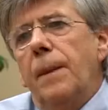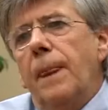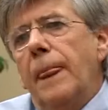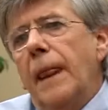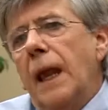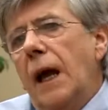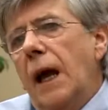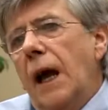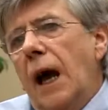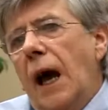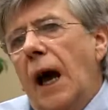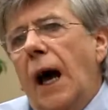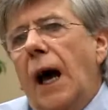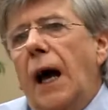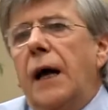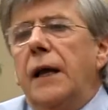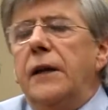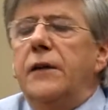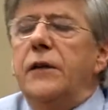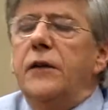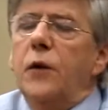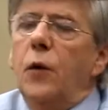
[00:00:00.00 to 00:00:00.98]
Mm.
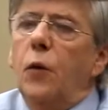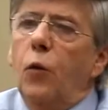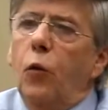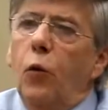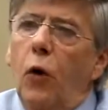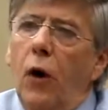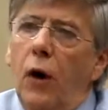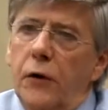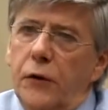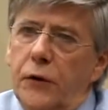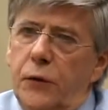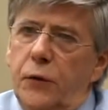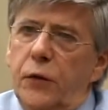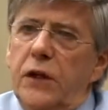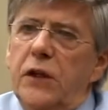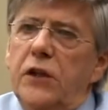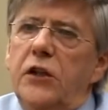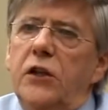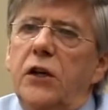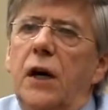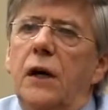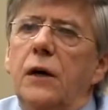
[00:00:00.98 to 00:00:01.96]
And what we
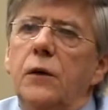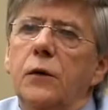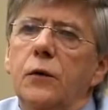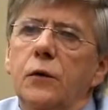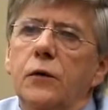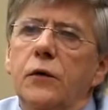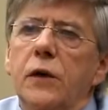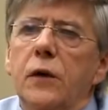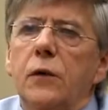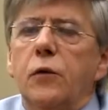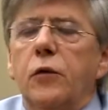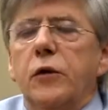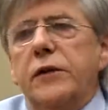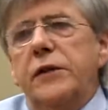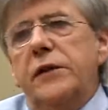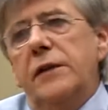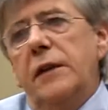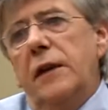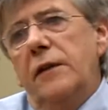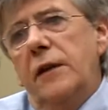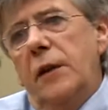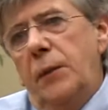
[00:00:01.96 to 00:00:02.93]
showed was
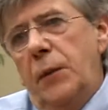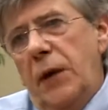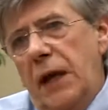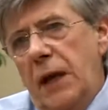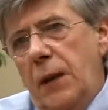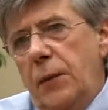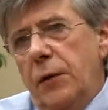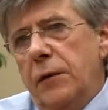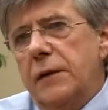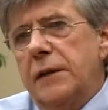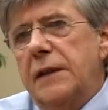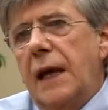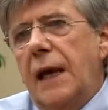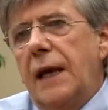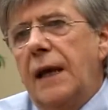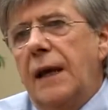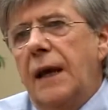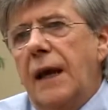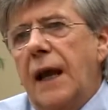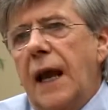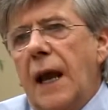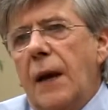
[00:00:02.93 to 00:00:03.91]
that the people
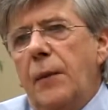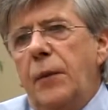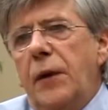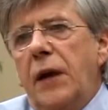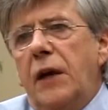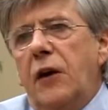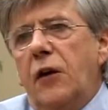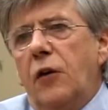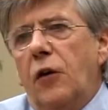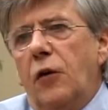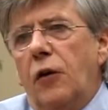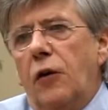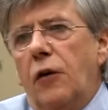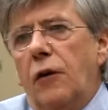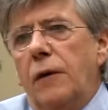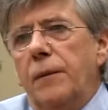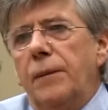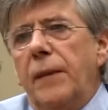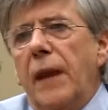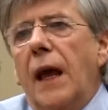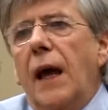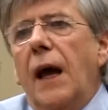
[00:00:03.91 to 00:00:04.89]
taking Epicor
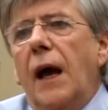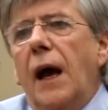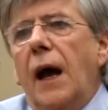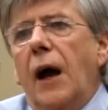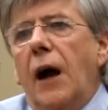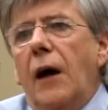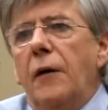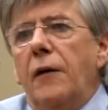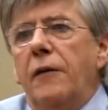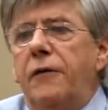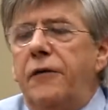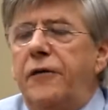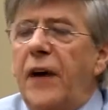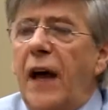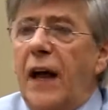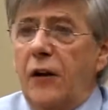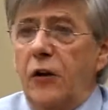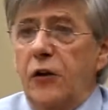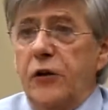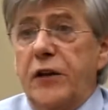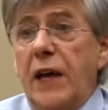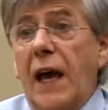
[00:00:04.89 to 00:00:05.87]

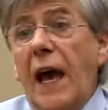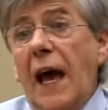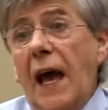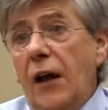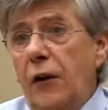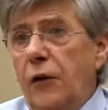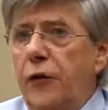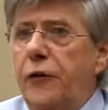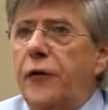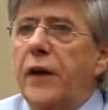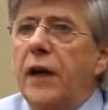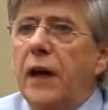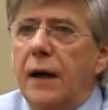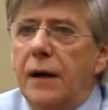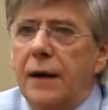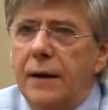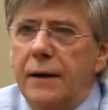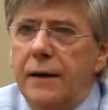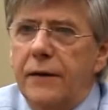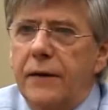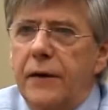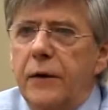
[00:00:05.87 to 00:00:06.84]
felt healthier.
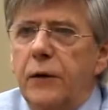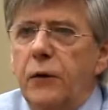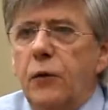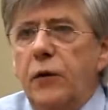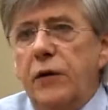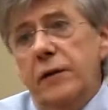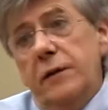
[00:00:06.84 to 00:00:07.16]
There,